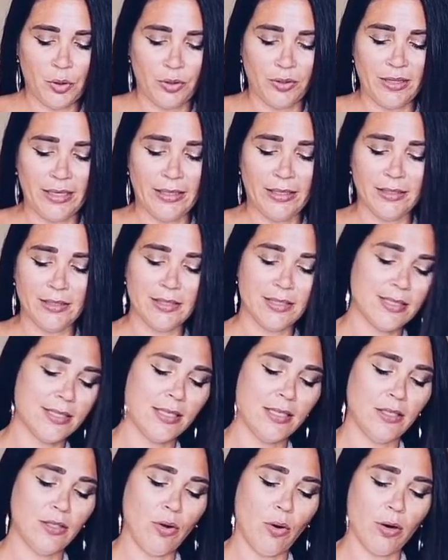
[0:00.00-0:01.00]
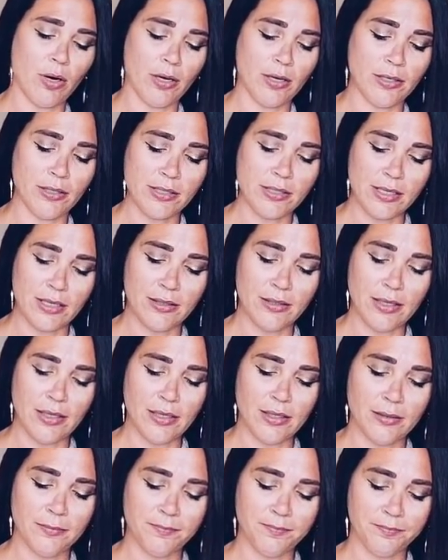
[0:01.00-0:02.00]
or they didn't see yours and
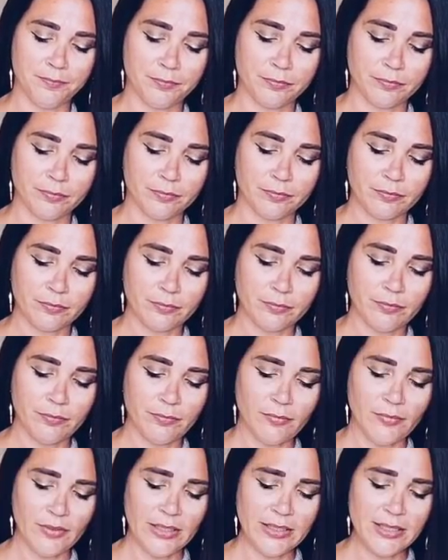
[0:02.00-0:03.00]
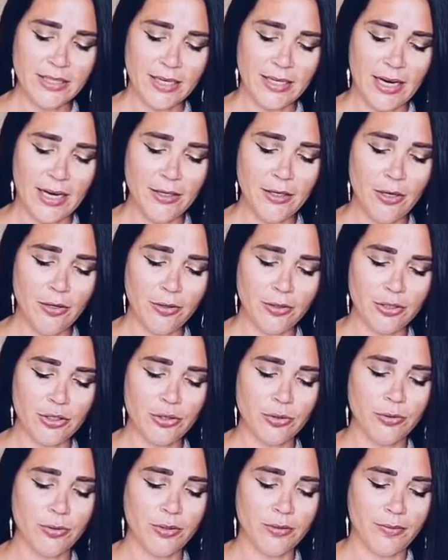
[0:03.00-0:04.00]
then it's like I know the
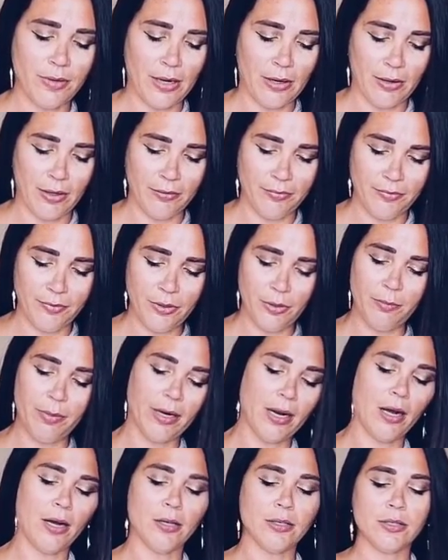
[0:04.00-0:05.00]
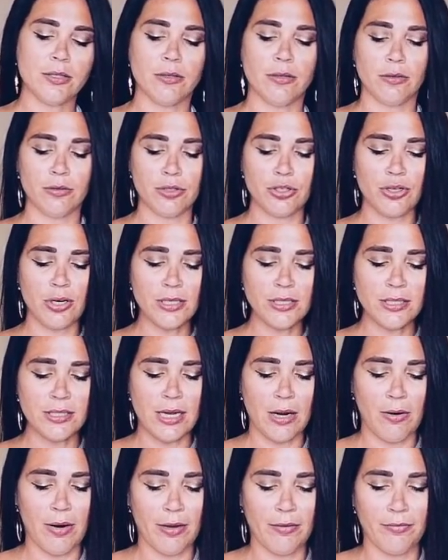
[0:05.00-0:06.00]
truth of how I feel, but I also don't trust
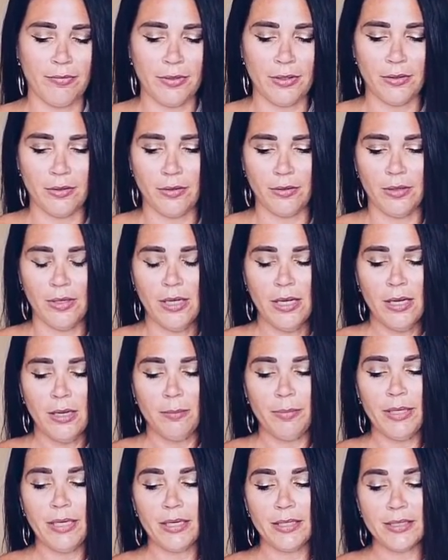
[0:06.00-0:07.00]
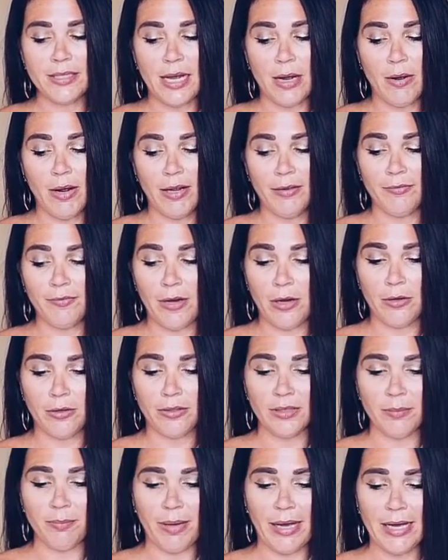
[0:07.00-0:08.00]
how I feel because how I felt
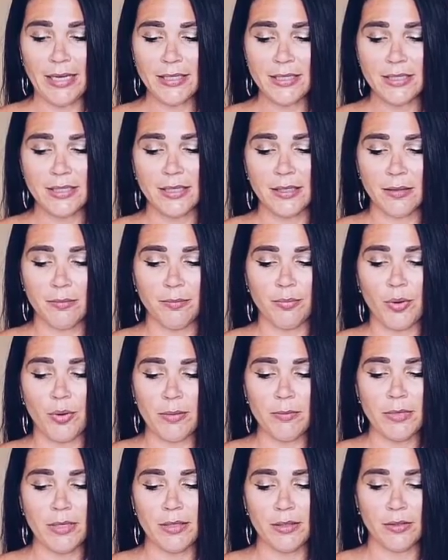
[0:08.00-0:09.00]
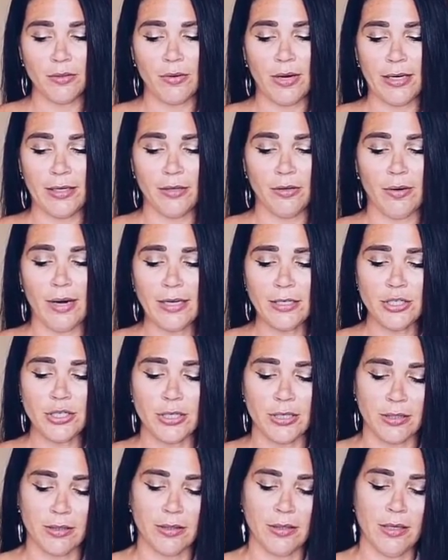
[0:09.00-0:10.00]
in the past didn't point me in the right
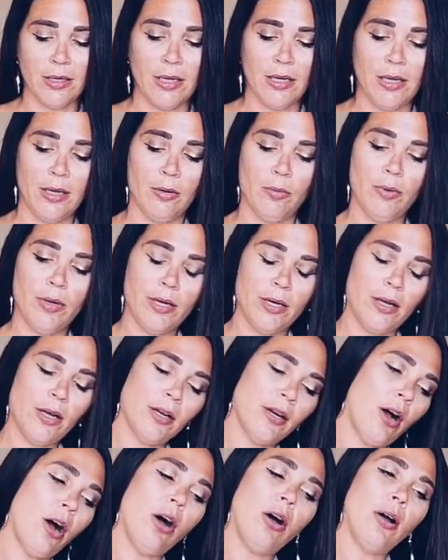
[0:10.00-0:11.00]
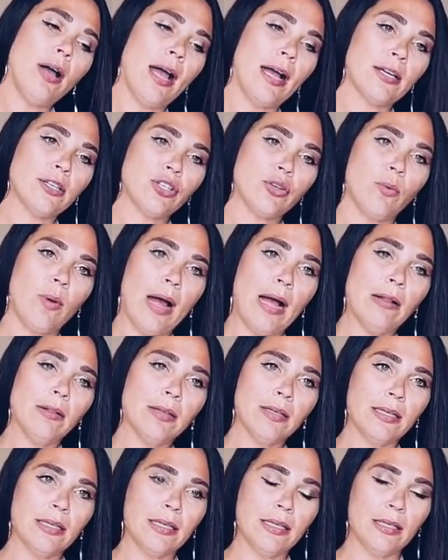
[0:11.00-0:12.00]
direction when in all
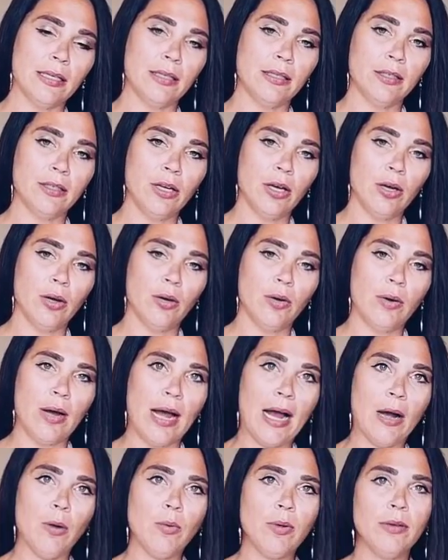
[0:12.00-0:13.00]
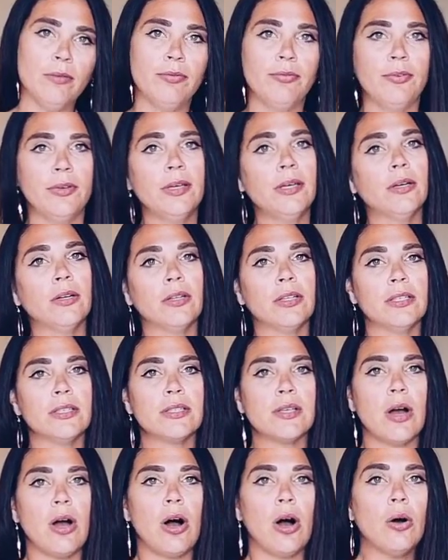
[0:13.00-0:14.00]
actuality, you know, how we feel
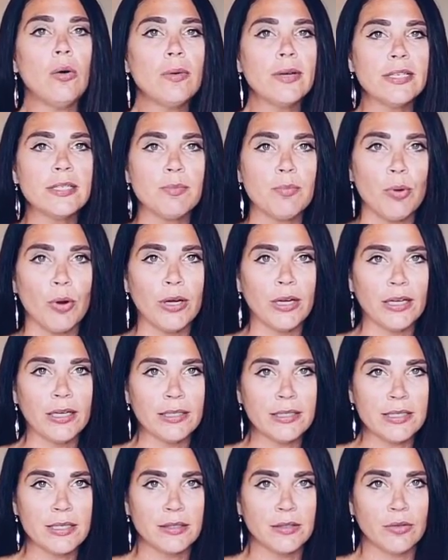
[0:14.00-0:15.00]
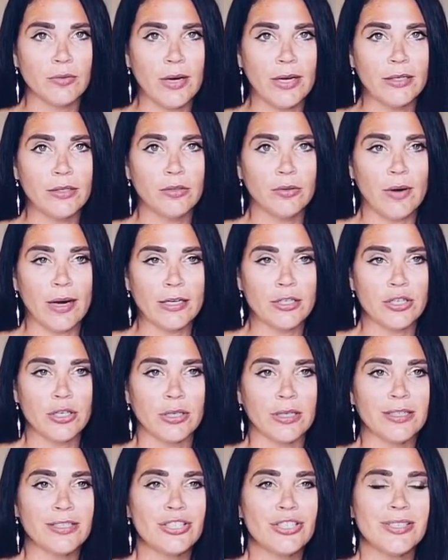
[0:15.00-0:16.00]
is always pointing us in the right
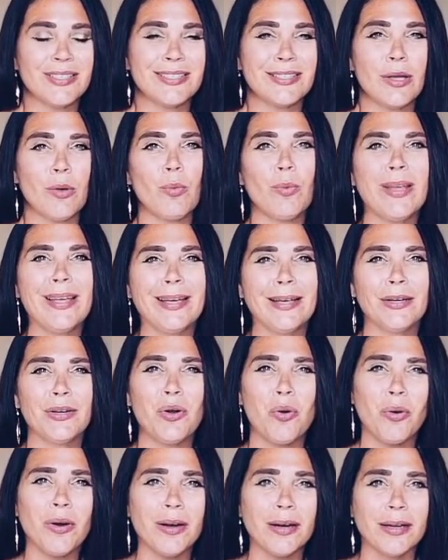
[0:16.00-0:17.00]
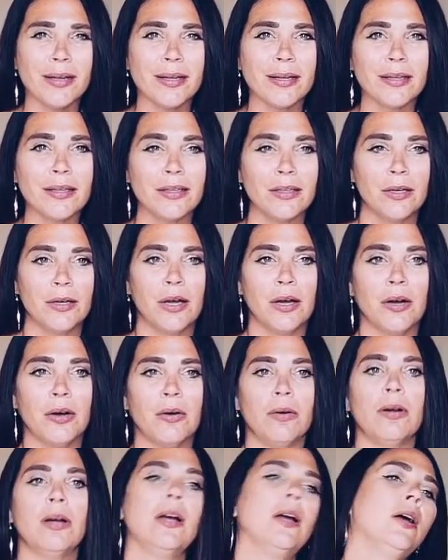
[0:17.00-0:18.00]
direction. It's just that we ignore it, you
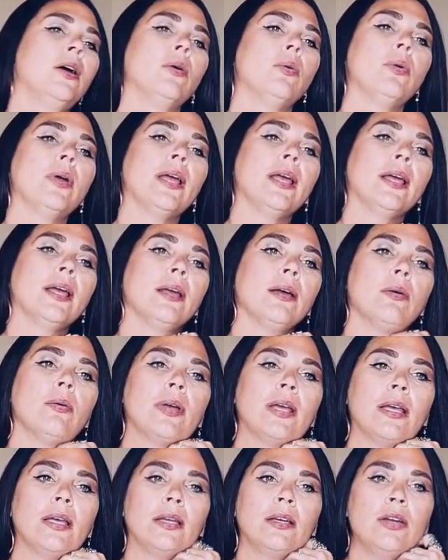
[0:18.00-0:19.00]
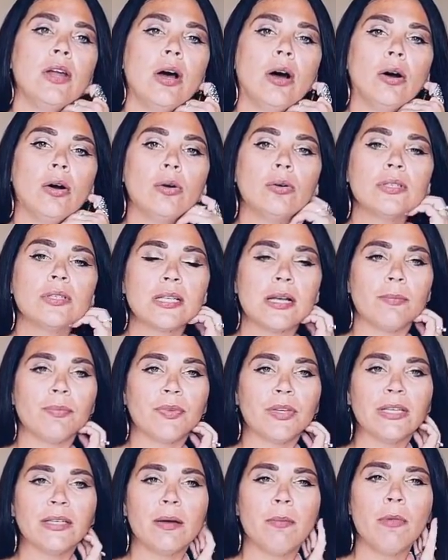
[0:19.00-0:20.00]
know. We we know
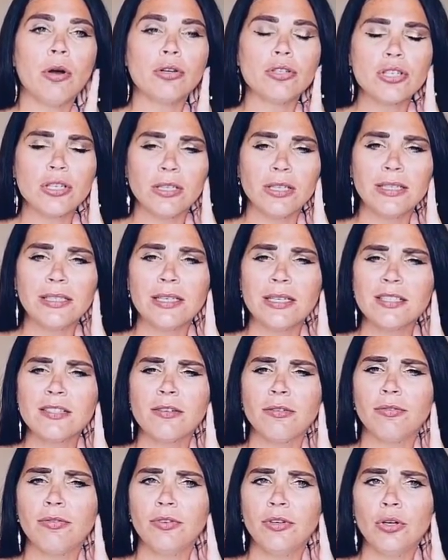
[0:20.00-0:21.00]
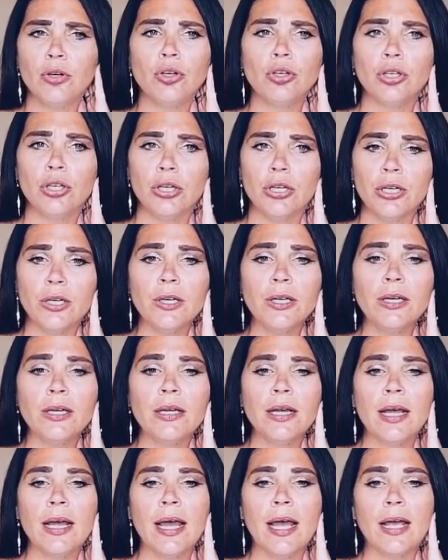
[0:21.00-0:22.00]
something emotionally doesn't feel good
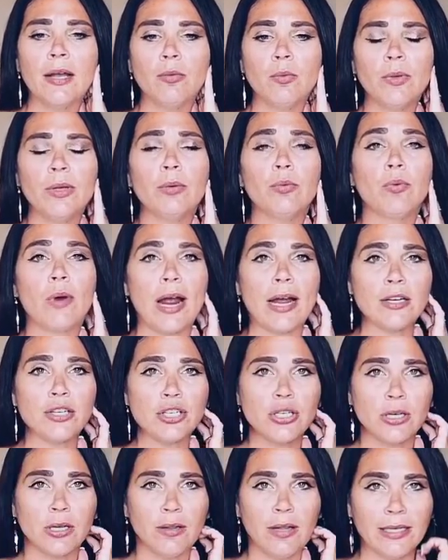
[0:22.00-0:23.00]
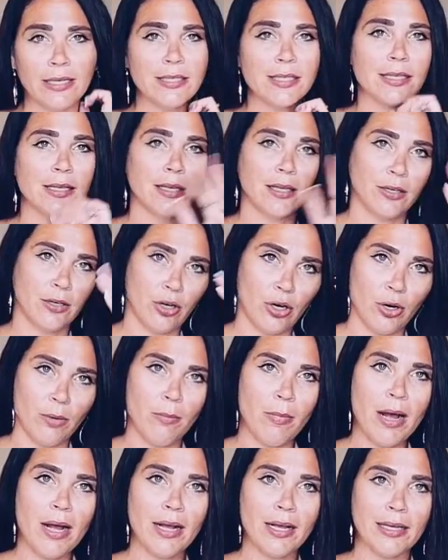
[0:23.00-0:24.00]
and we rationalize it in our
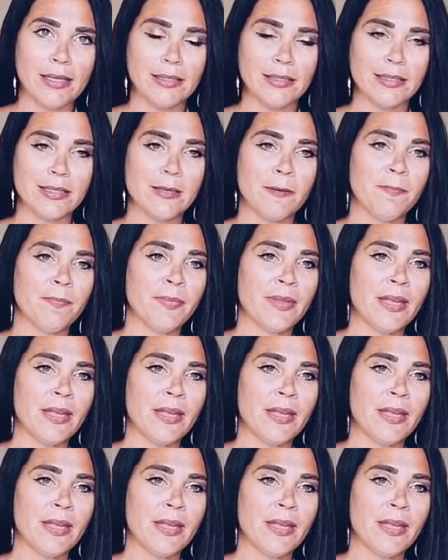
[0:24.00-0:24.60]
minds.